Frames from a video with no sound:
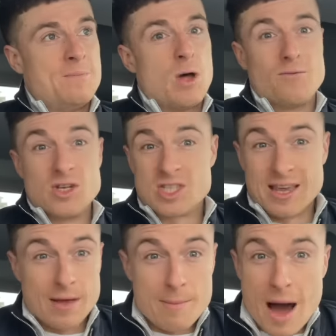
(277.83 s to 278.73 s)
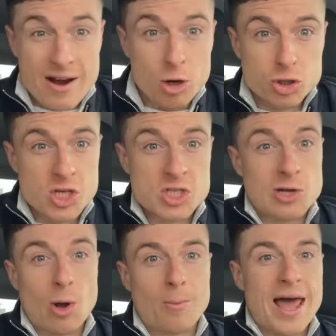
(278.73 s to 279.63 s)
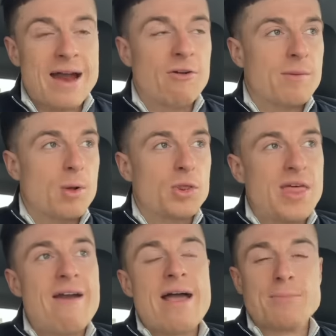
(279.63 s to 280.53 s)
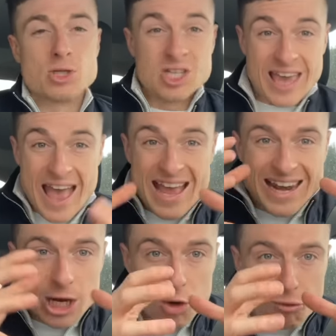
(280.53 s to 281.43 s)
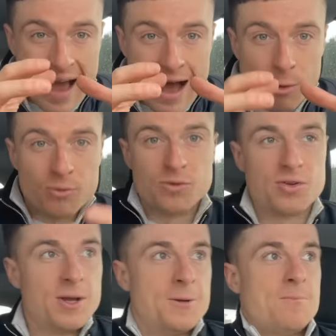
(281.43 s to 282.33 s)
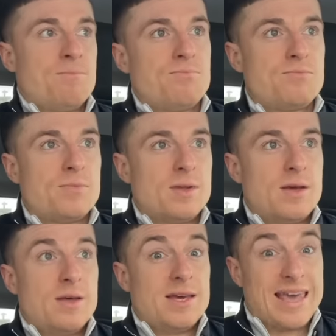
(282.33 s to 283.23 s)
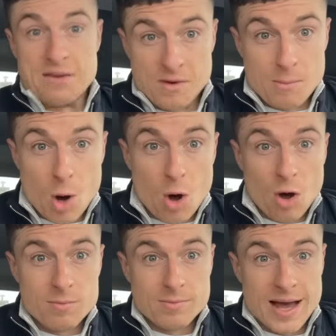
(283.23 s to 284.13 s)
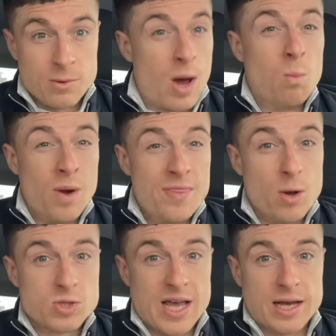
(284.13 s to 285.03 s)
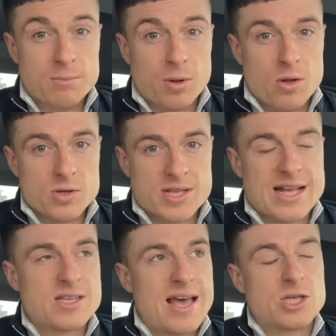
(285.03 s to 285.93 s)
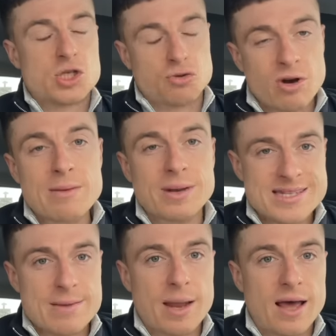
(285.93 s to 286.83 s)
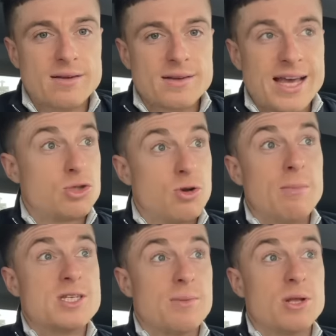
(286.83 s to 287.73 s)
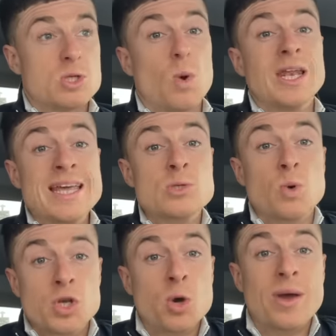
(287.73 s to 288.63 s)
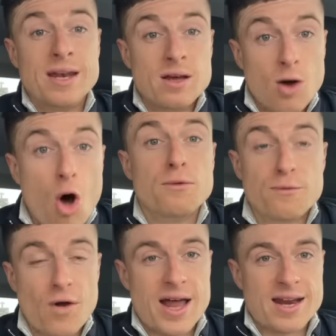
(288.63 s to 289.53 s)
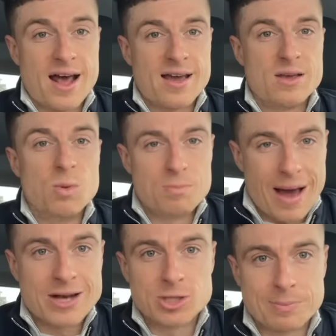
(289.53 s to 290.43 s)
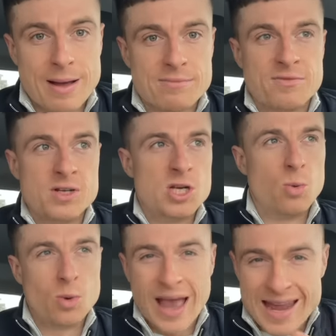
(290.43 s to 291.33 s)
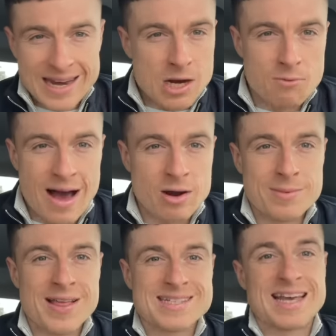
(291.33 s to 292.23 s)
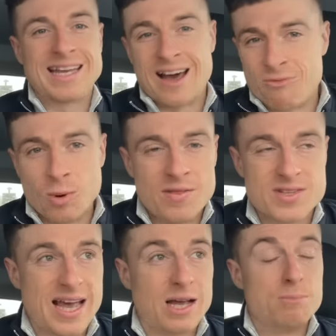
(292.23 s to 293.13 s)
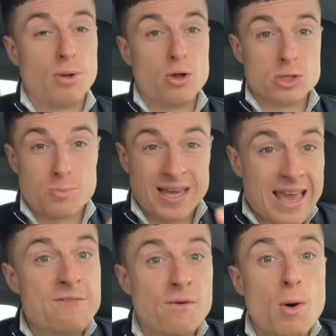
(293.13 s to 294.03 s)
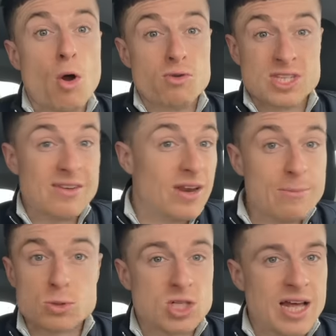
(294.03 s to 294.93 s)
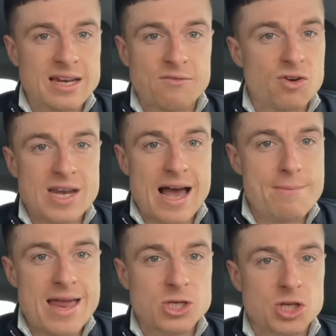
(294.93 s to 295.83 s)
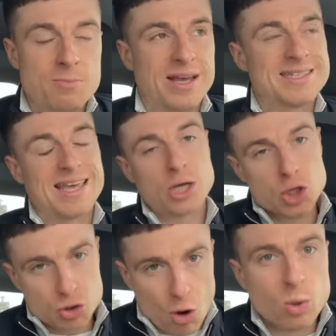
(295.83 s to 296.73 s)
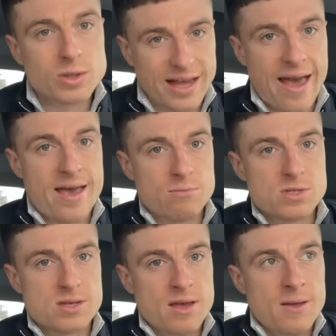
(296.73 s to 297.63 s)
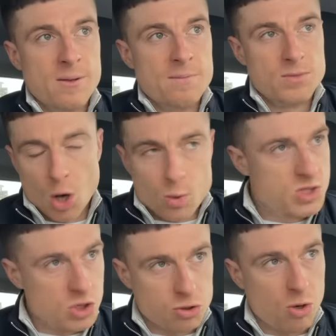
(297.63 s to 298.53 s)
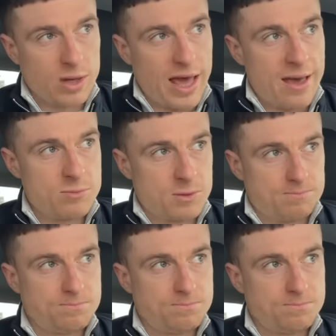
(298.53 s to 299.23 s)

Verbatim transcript: obviously Omari Hutchinson, who got Player of the Month, they're able to get in and around Kieffer Moore and, and win those second balls. And that's extremely similar, extremely similar to what Leeds were doing on Friday night with Patrick Bamford. You know, we're getting in and around him in that second half, winning the second balls. But Kieffer Moore has given Ipswich that different dimension because they controlled games. They always controlled games.